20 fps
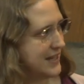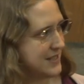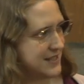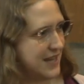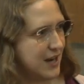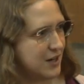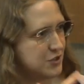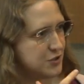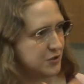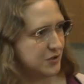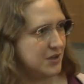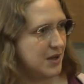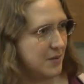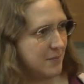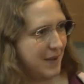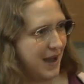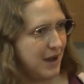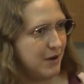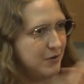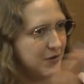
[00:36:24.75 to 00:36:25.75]
it's actually
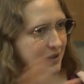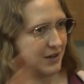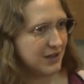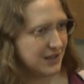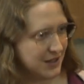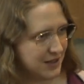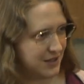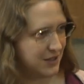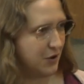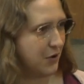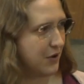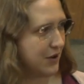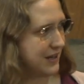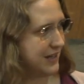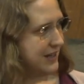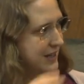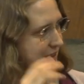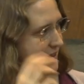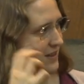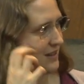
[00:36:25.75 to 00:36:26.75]
about the
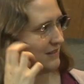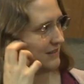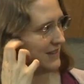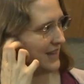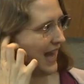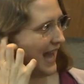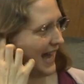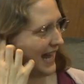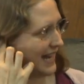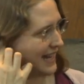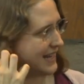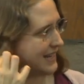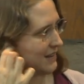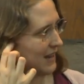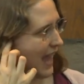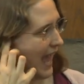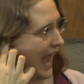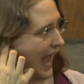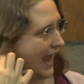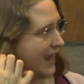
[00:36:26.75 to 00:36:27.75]
audience of that
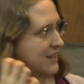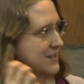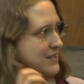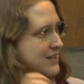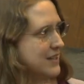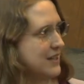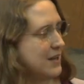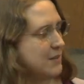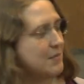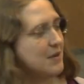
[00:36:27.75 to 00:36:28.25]
act.